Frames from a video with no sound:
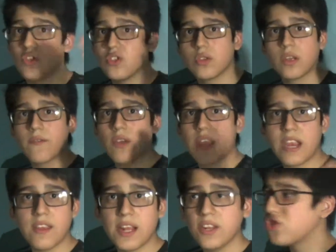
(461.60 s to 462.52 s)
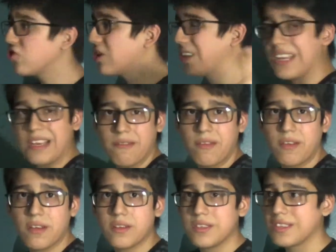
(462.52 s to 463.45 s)
if you hear that, just leave.
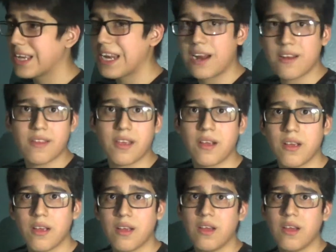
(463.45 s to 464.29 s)
Just get out of there.